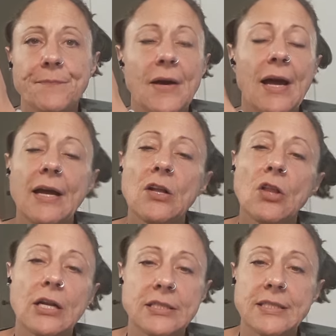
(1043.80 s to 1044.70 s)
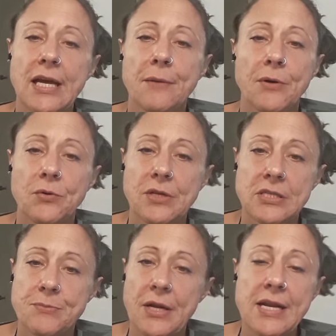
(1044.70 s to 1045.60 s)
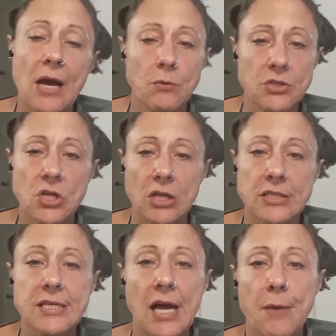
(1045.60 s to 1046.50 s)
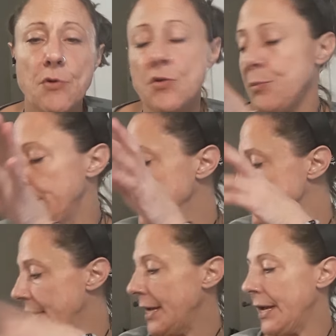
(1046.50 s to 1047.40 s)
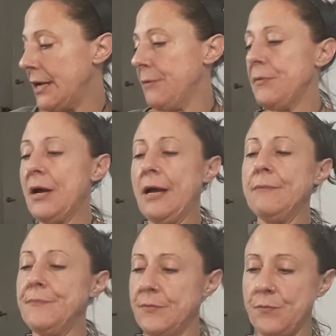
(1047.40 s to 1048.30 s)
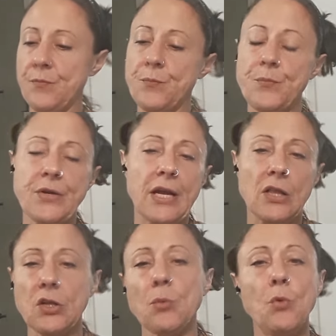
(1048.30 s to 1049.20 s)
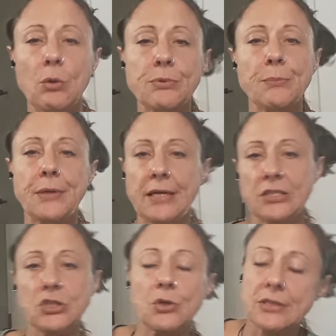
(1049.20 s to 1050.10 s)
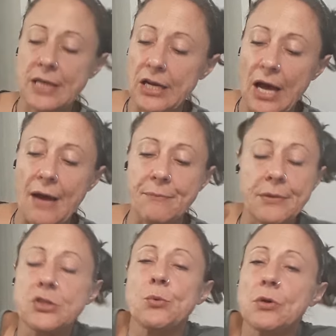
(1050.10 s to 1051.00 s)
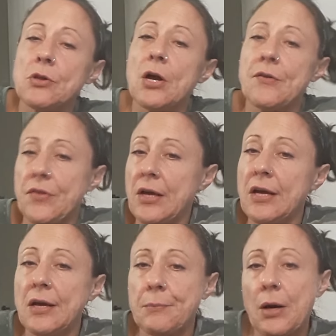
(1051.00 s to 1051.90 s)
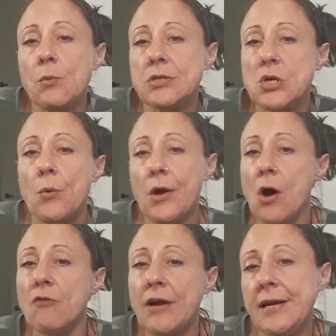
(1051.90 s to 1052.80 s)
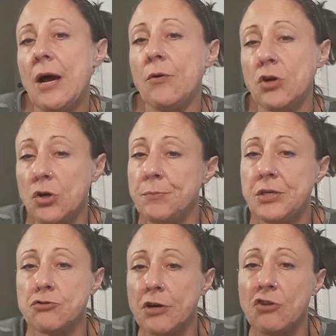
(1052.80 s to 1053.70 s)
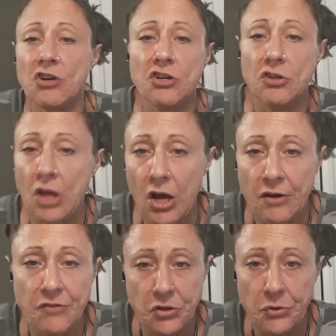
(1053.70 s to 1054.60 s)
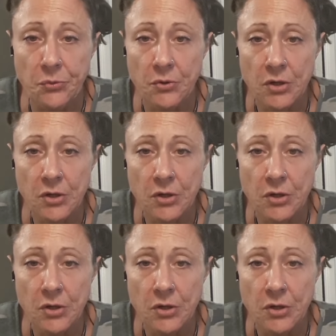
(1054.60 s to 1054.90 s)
I got a lot to say about this, but now is not the time or the place. I get a little more prepared too, because I've been doing a lot of thinking about what's going on right now, and it could be triggering a lot of you